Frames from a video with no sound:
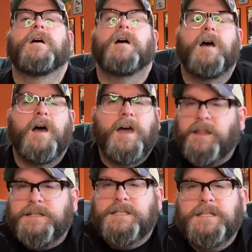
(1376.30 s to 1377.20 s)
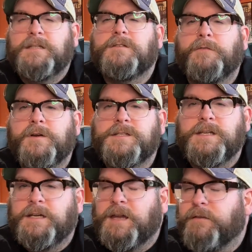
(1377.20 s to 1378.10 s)
I like to see the
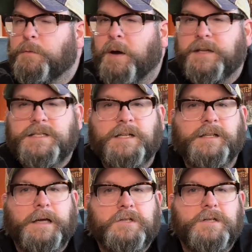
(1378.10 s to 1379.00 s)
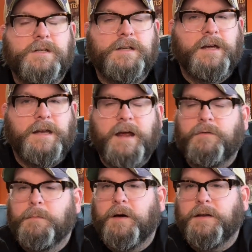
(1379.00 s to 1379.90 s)
diversity in everybody's collection and
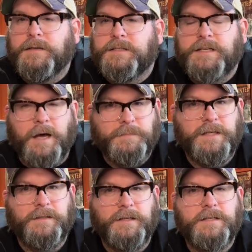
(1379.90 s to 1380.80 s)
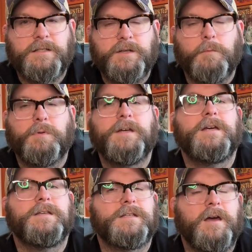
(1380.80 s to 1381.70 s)
everybody's top 10 list. So
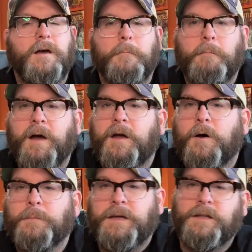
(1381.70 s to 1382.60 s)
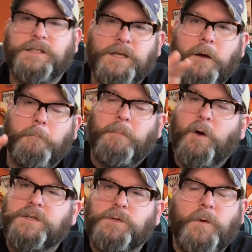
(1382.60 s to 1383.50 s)
please, by all means,
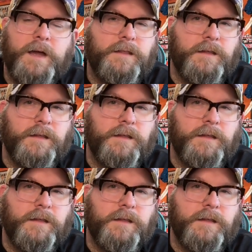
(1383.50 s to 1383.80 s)
post away in the